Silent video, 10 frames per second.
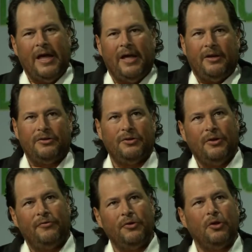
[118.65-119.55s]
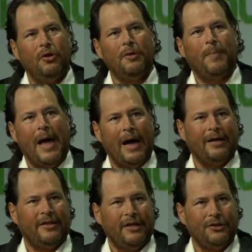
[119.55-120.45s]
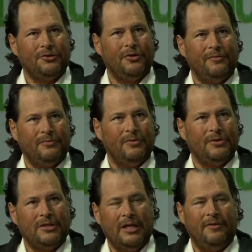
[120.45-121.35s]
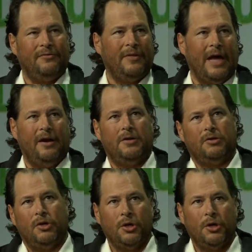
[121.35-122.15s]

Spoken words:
And if you look back at the history of Steve, that